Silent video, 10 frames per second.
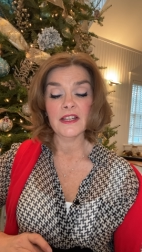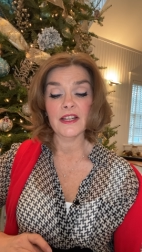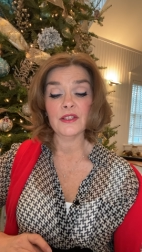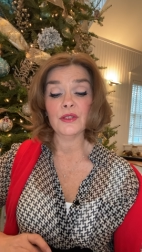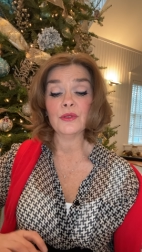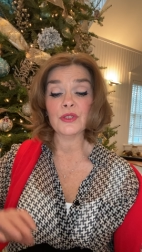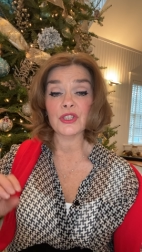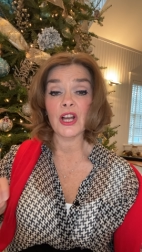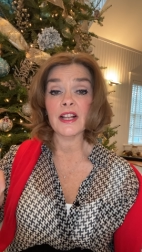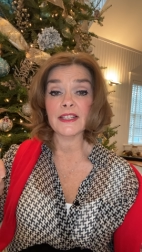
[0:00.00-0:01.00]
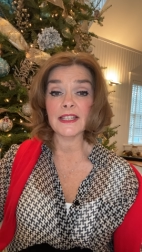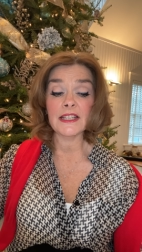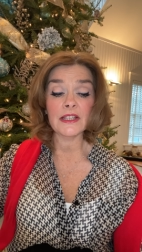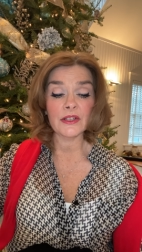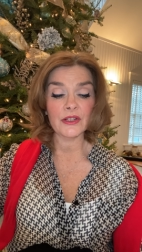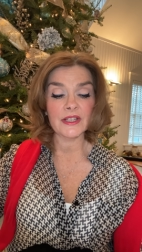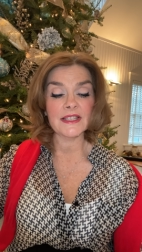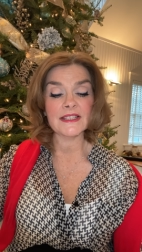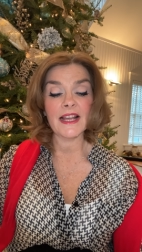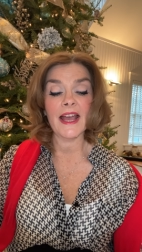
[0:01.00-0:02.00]
and you shall hear
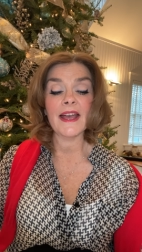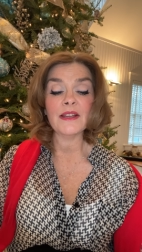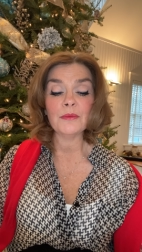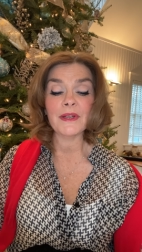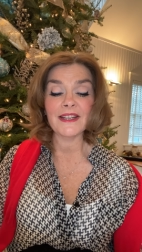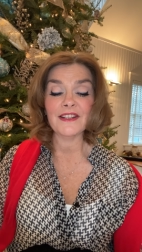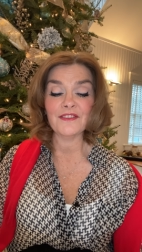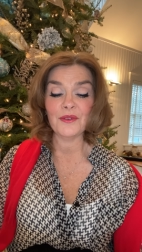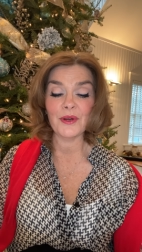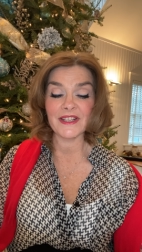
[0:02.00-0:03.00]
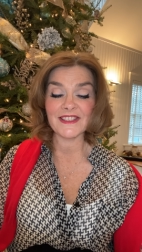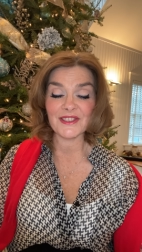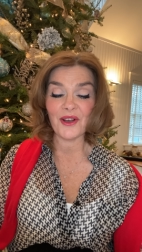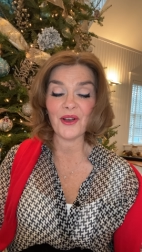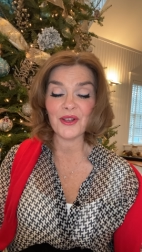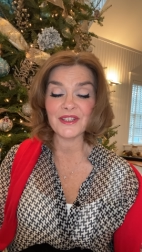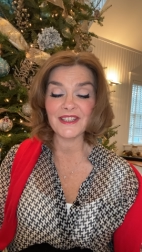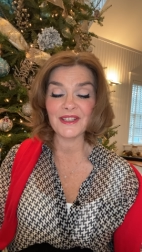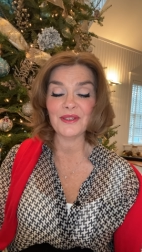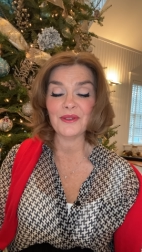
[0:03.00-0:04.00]
his animating voice
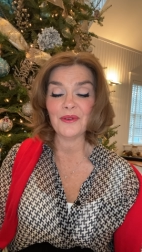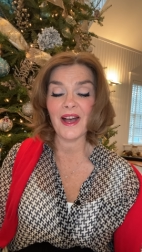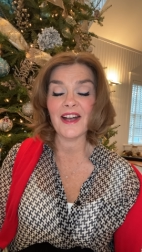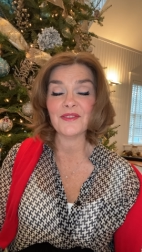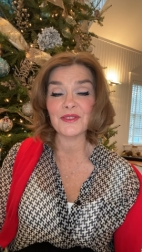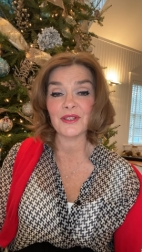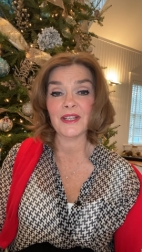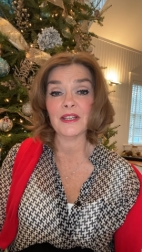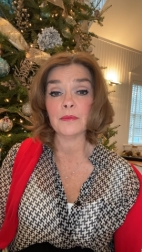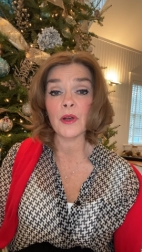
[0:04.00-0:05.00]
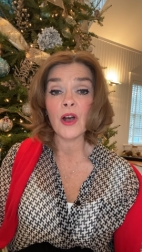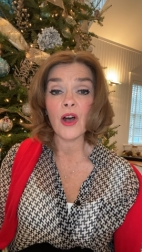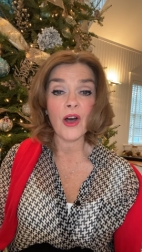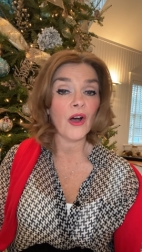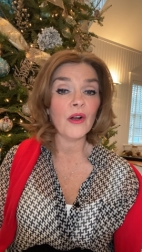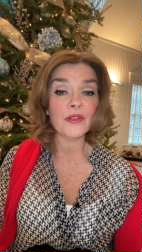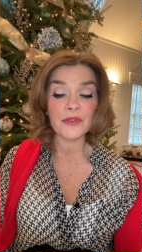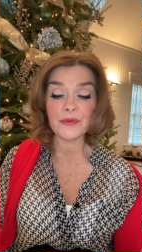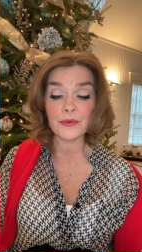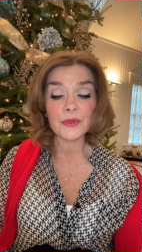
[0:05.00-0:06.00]
calling you after him all
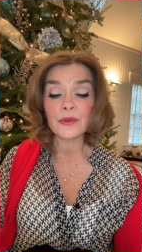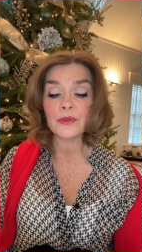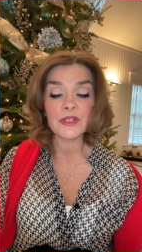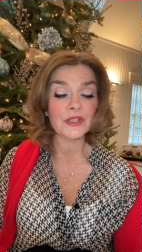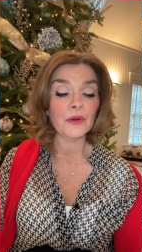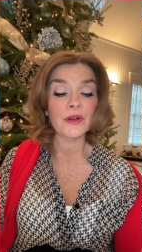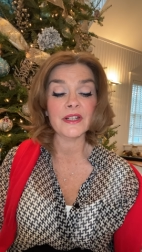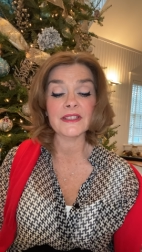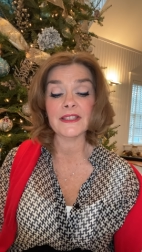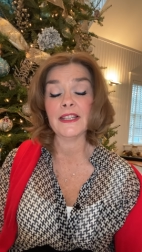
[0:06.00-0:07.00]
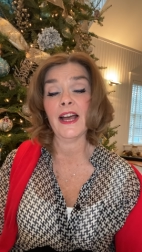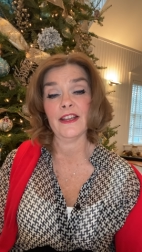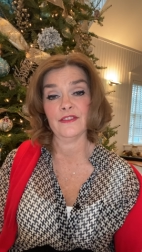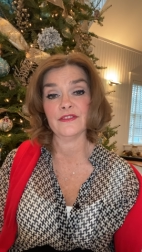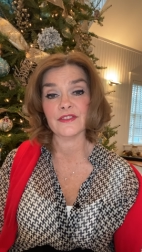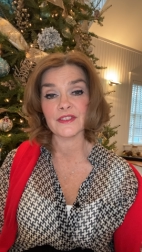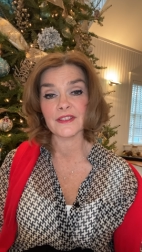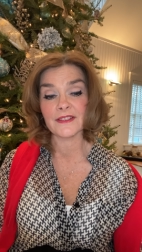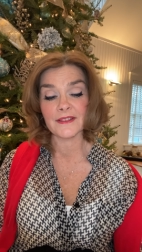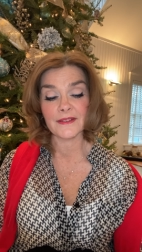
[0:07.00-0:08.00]
through your life,
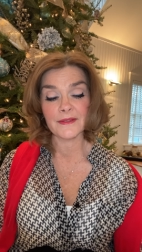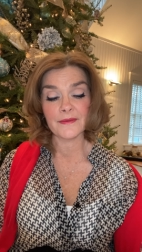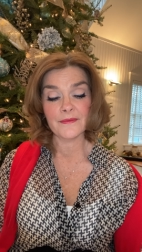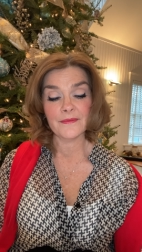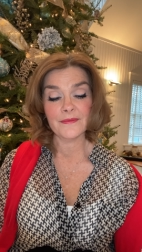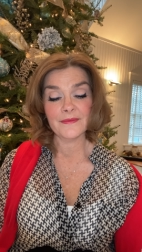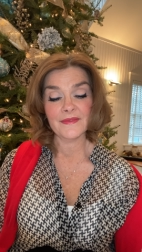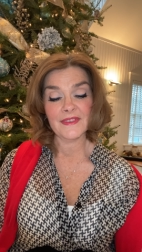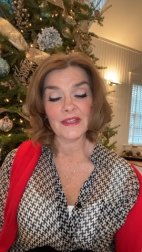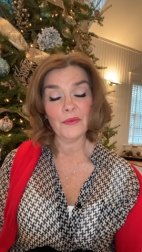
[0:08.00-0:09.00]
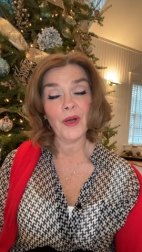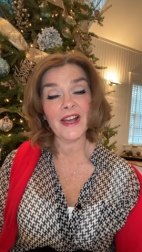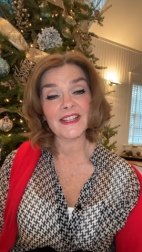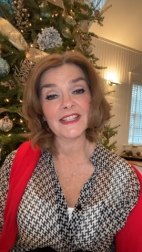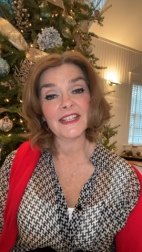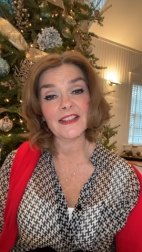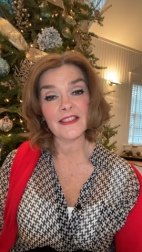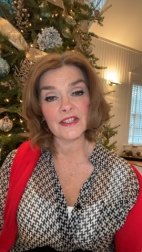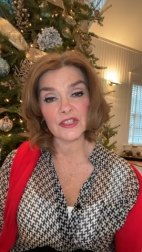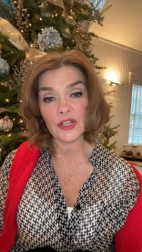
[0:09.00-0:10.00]
while in
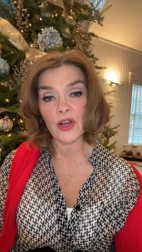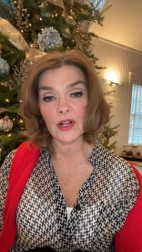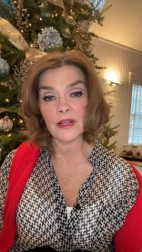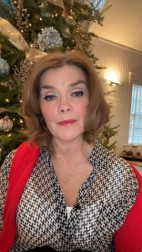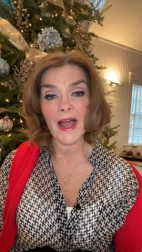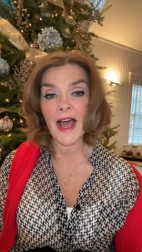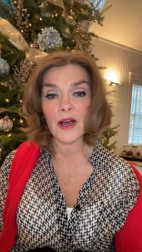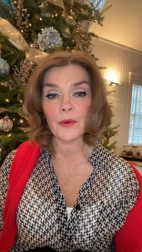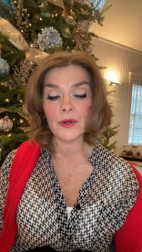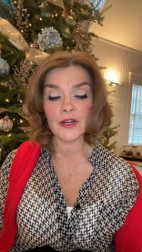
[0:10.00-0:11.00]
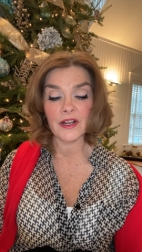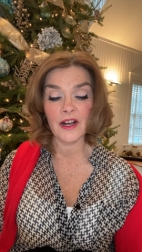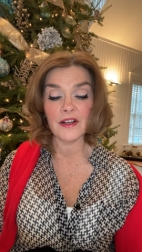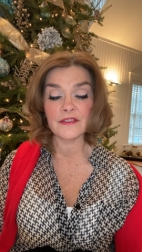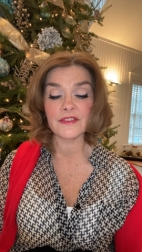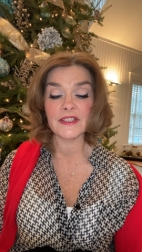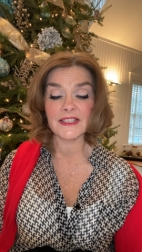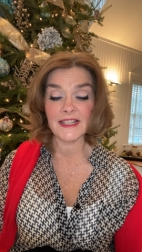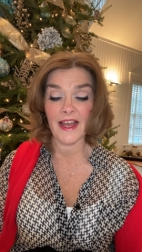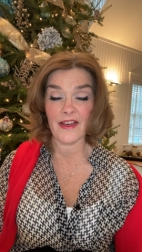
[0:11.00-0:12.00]
the solemn hour of
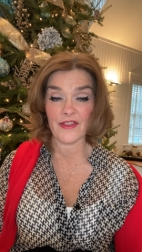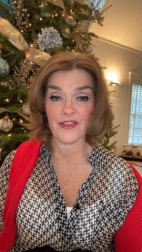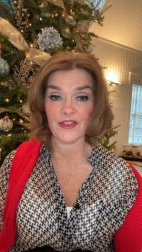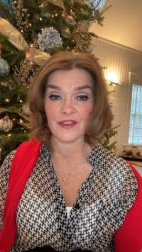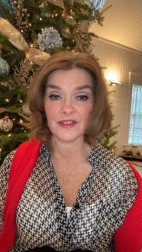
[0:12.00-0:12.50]
death,